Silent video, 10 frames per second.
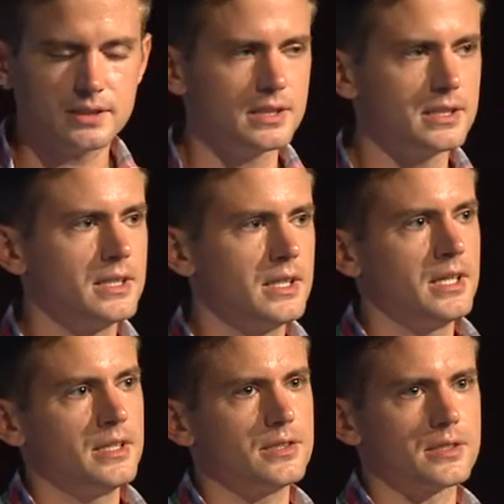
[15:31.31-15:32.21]
That
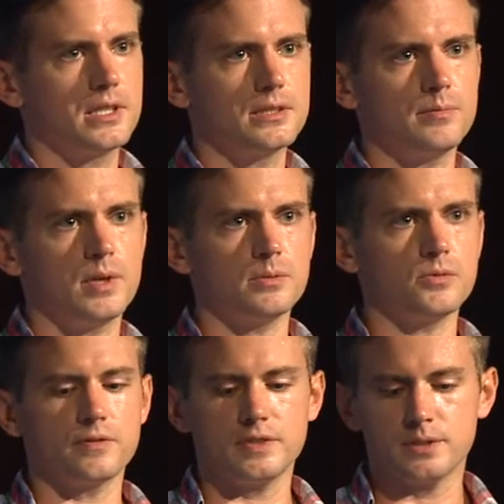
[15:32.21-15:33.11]
these are kinds of
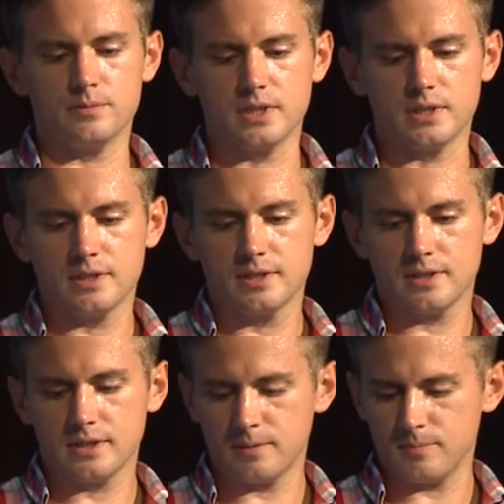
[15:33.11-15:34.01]
polymorphism that
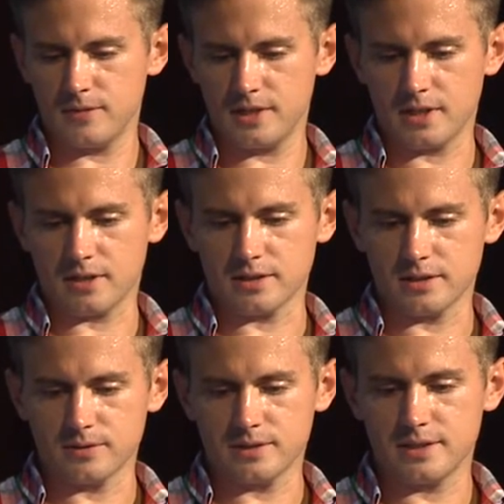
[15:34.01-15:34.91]
our
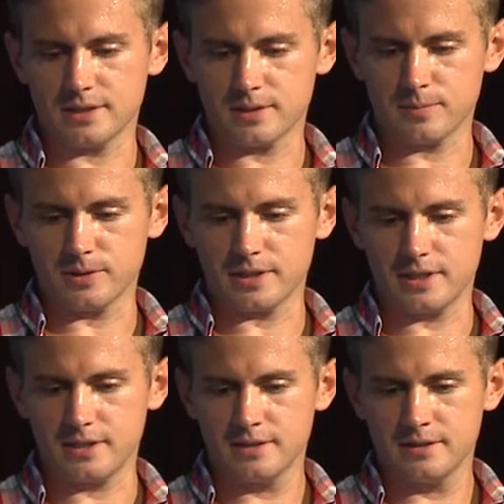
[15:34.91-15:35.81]
language doesn't support yet.